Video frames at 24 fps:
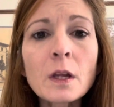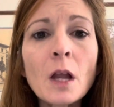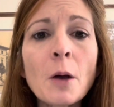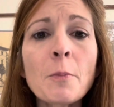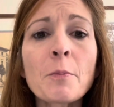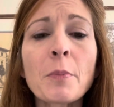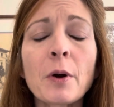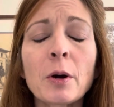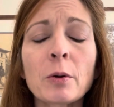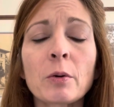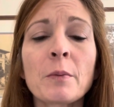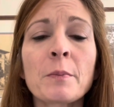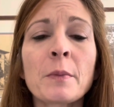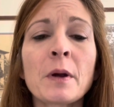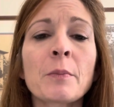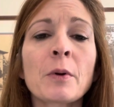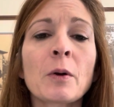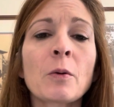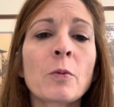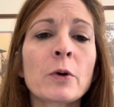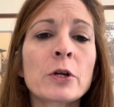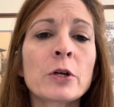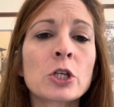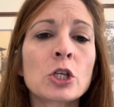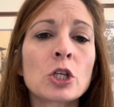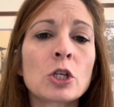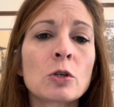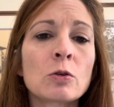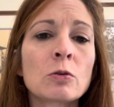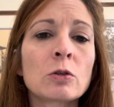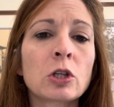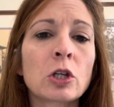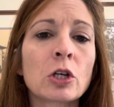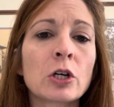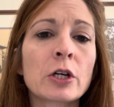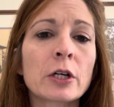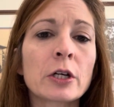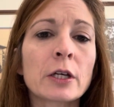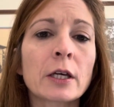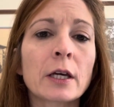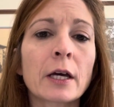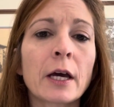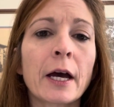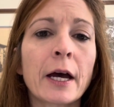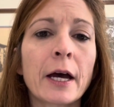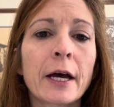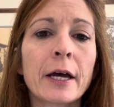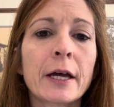But remember, when you
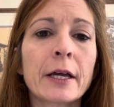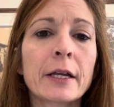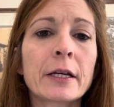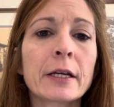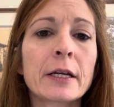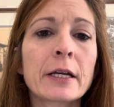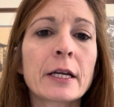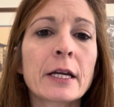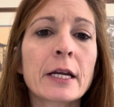look at